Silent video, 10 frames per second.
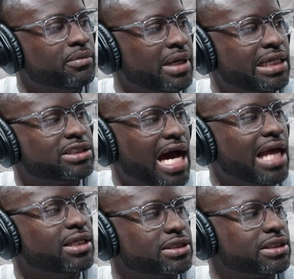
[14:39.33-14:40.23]
the main
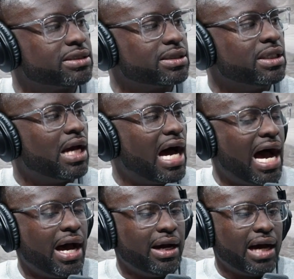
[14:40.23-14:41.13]
challenges
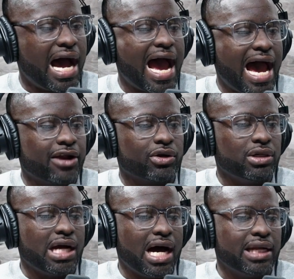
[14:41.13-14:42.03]
I had
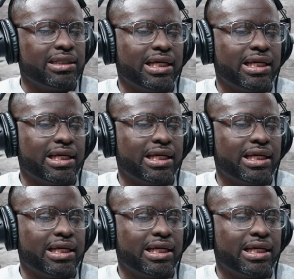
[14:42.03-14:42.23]
early on.